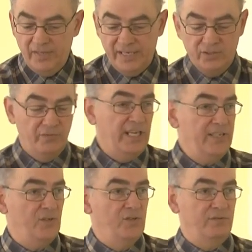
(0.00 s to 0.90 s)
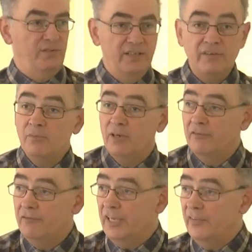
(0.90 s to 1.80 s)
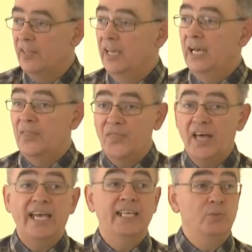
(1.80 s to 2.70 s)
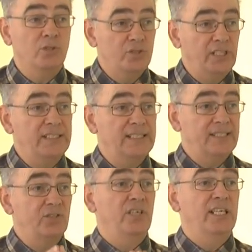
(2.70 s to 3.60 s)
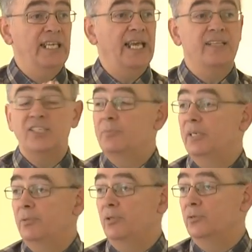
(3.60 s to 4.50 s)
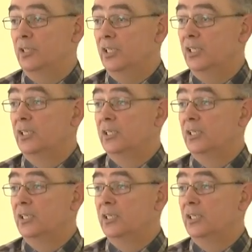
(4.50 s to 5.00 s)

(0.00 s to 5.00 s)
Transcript: that's of the essence of living by faith, and that is what Jesus is trying to get these people who are